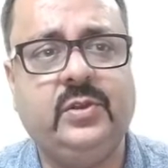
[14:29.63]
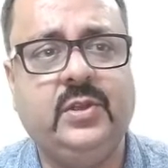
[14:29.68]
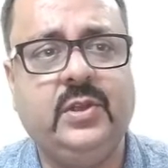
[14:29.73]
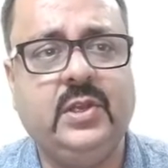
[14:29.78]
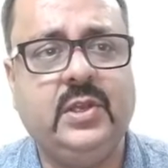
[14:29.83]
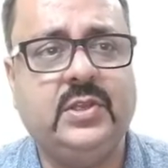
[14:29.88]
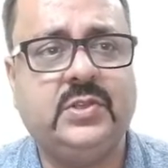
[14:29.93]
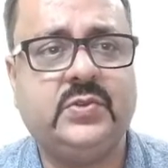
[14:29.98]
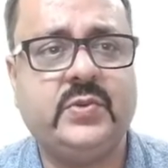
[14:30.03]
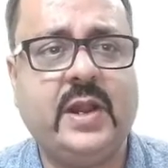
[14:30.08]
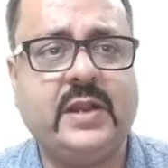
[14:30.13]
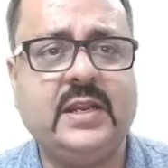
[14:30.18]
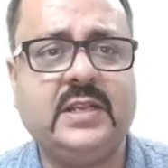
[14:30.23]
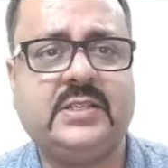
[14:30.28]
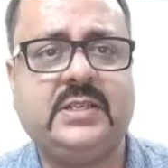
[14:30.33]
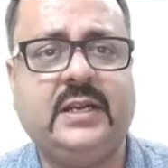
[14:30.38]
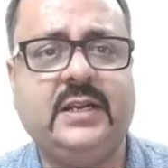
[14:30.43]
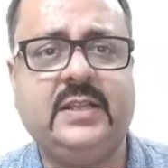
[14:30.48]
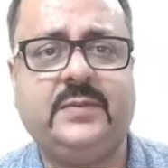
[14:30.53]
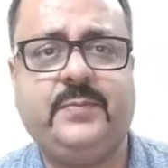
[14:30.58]
So under
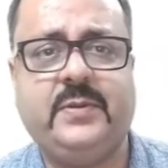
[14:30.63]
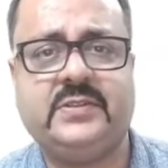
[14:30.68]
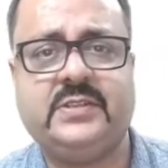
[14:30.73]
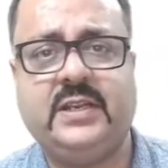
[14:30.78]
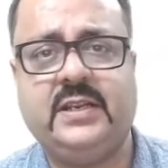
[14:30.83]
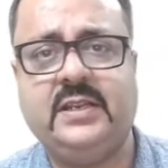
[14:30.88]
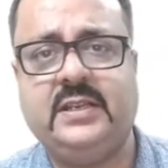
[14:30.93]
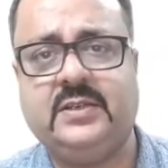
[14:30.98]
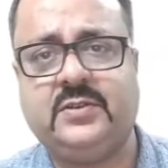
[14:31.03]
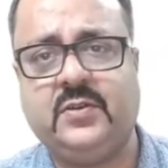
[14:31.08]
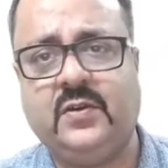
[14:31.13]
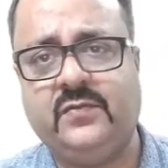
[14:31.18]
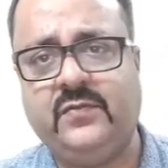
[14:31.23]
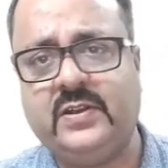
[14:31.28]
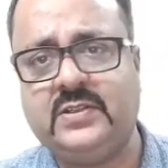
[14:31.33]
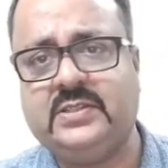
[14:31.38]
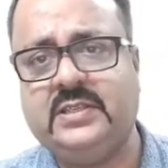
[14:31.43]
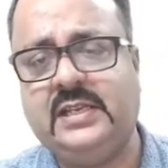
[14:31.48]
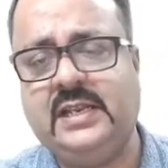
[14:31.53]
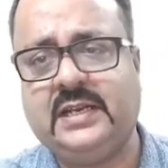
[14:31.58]
static pressure, it
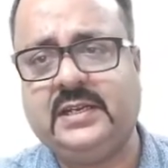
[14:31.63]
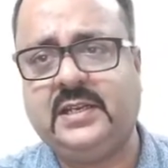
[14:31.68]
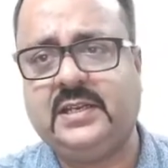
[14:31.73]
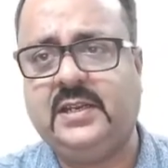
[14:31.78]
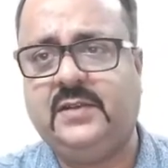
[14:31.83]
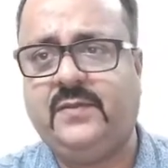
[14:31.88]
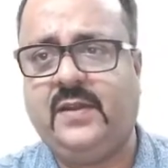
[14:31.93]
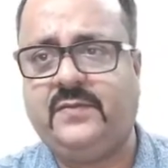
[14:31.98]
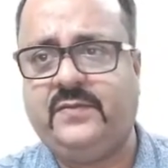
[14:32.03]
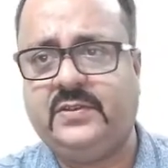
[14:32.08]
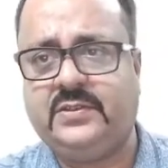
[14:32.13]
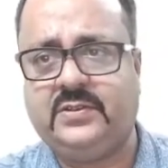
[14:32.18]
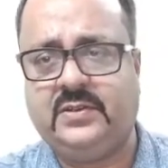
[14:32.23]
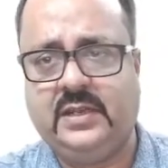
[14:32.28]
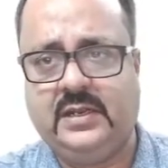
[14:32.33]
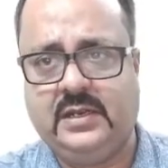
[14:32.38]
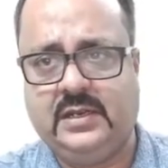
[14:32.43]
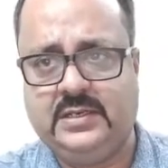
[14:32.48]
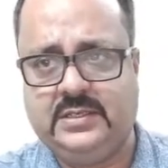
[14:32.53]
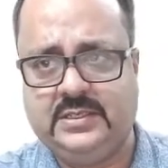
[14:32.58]
converts the electrical vibration
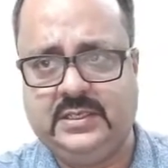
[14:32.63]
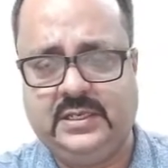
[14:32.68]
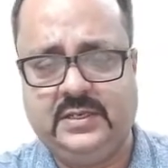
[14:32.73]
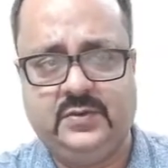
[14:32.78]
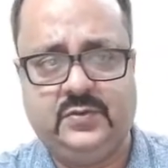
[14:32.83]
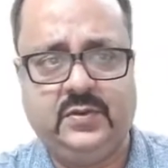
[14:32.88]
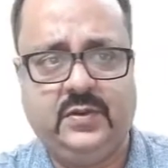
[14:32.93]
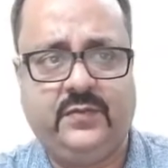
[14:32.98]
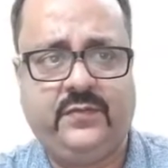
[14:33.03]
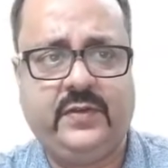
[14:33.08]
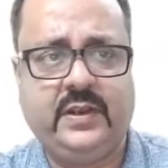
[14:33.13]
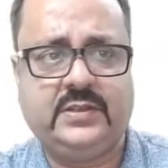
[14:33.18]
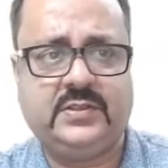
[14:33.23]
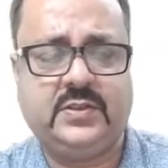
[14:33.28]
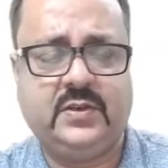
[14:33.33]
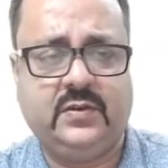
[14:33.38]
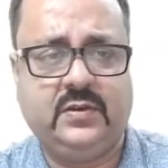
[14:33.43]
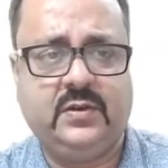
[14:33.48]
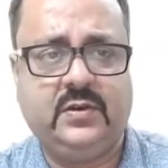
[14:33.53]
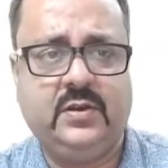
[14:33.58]
energy into a
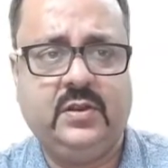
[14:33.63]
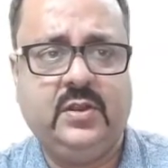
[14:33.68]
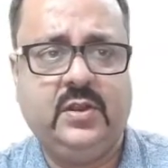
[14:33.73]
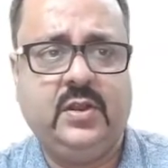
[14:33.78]
friction